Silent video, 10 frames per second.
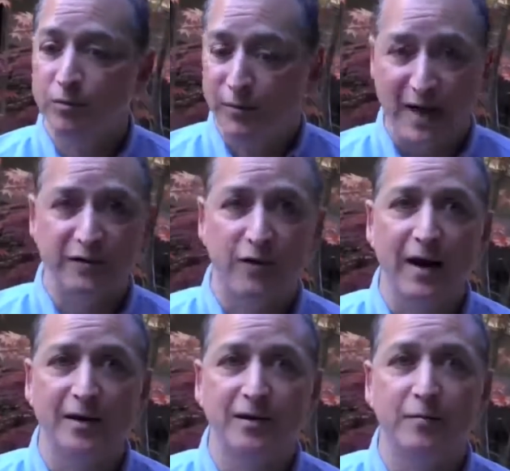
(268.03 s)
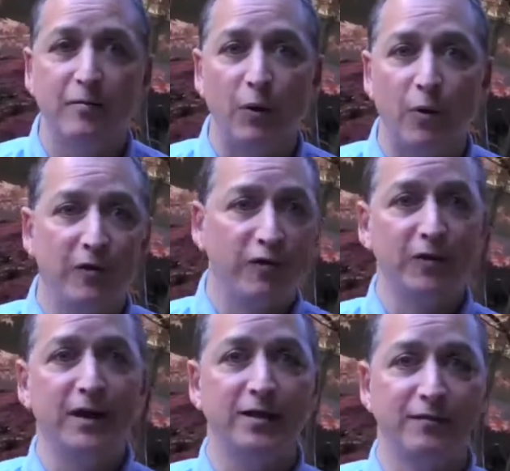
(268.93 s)
That's great, but what if you
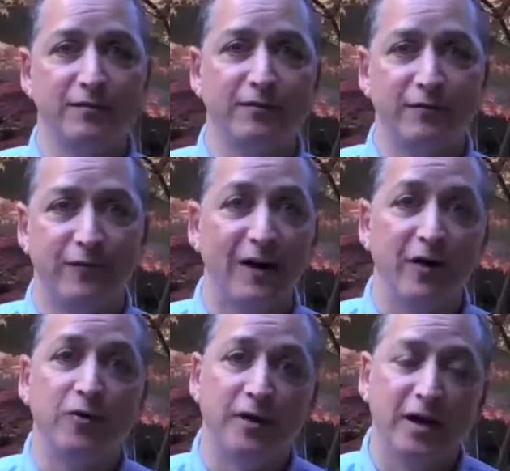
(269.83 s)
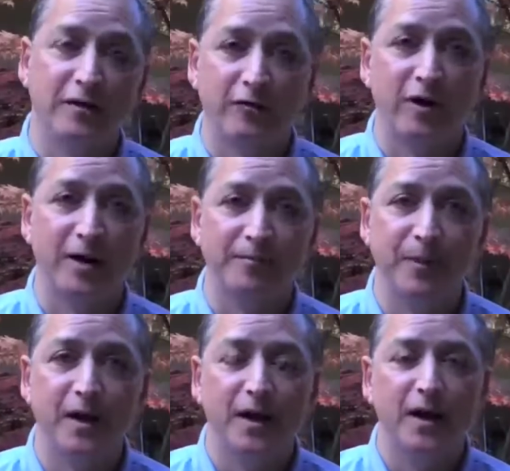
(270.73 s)
need 500 gigs of RAM?
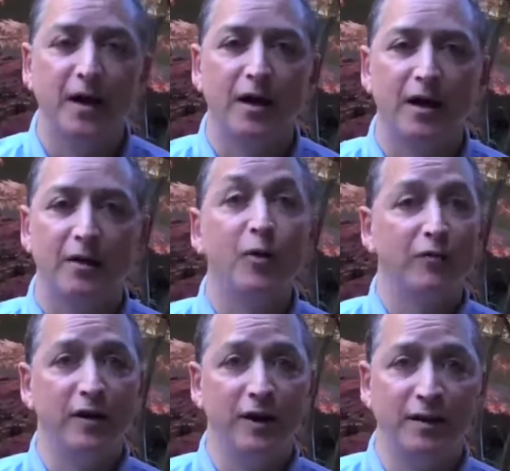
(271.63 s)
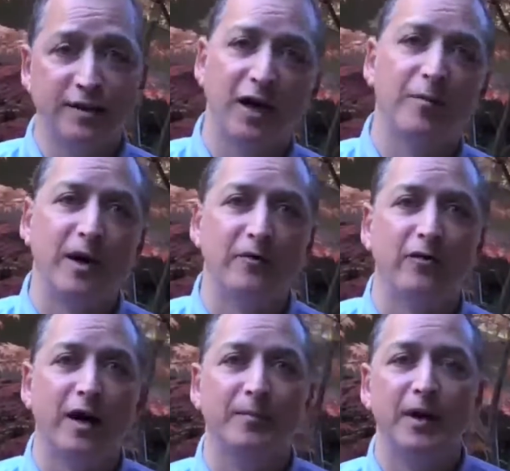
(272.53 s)
What if you need a terabyte of
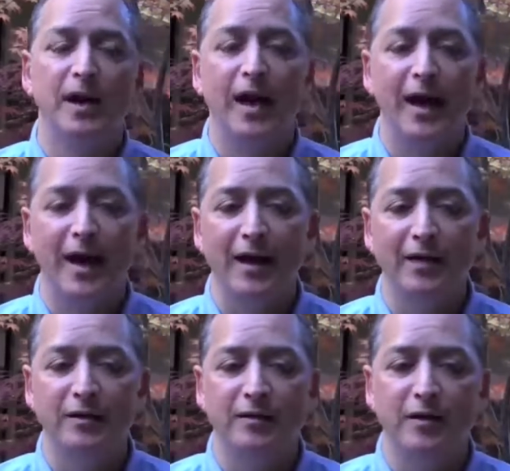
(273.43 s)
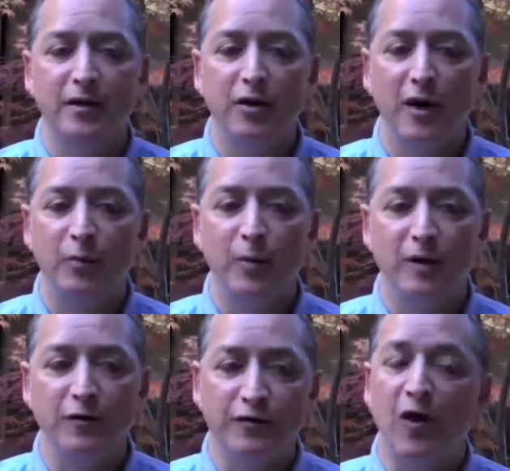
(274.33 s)
RAM? And we
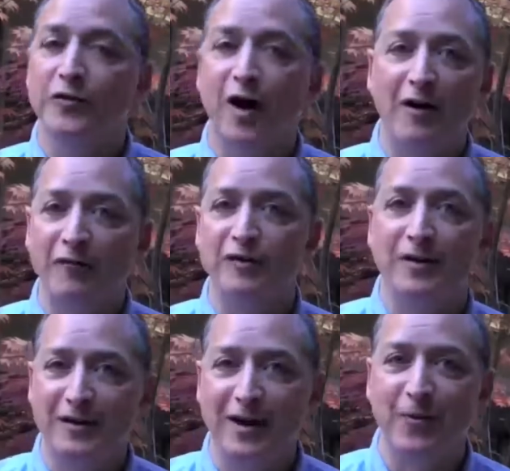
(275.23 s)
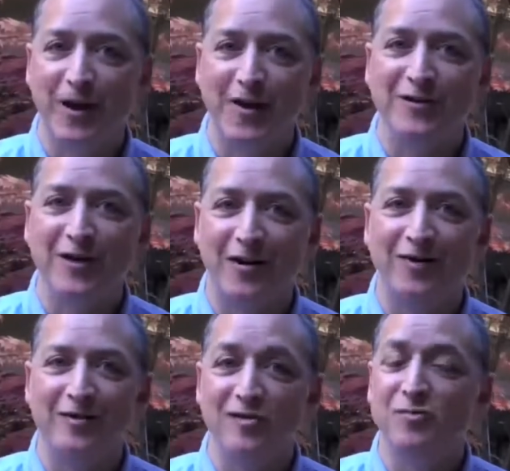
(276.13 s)
default often to the data warehousing
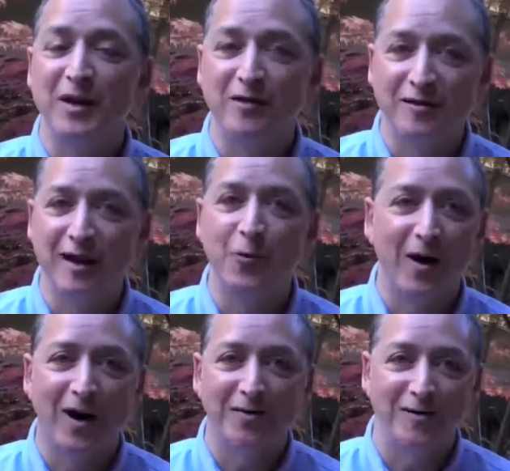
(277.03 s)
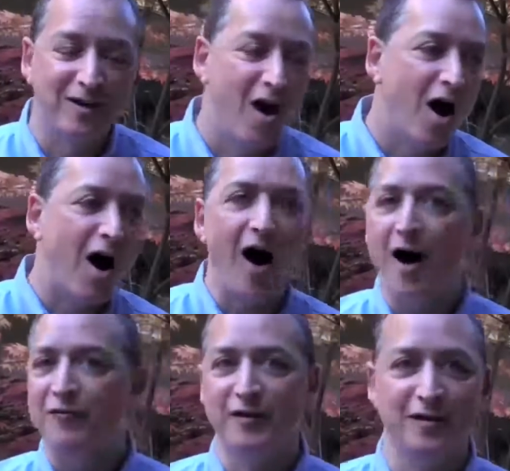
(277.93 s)
conversation because data warehouses
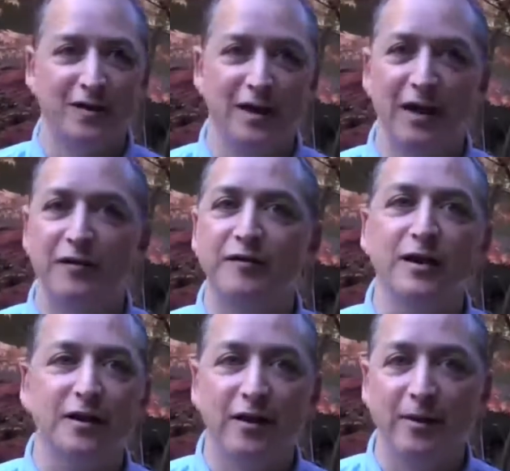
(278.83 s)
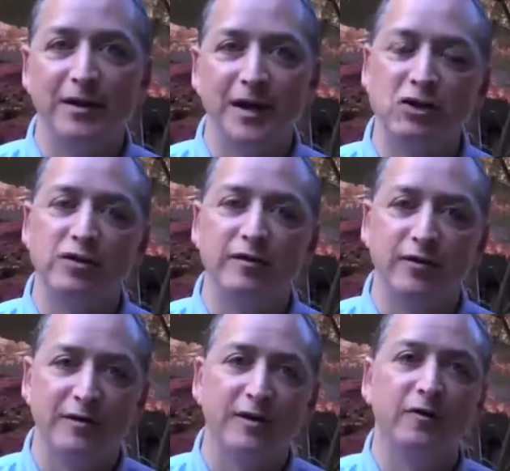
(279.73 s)
often exceed the limitations of
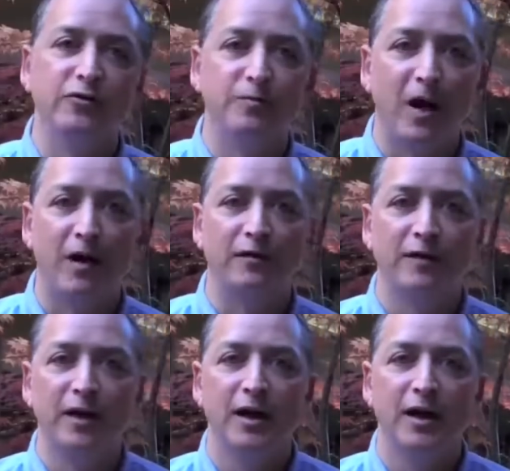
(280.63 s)
a single box.